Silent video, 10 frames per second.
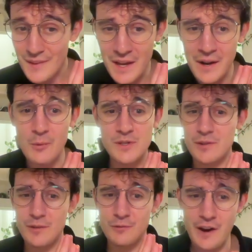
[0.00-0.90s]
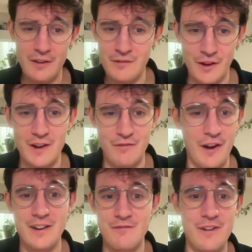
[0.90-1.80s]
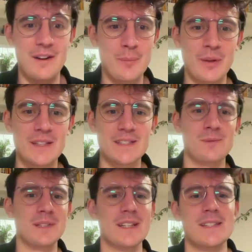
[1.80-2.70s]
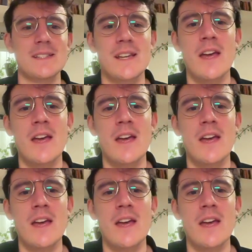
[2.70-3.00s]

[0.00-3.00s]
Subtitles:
and I was very, very, very, very pleased with this,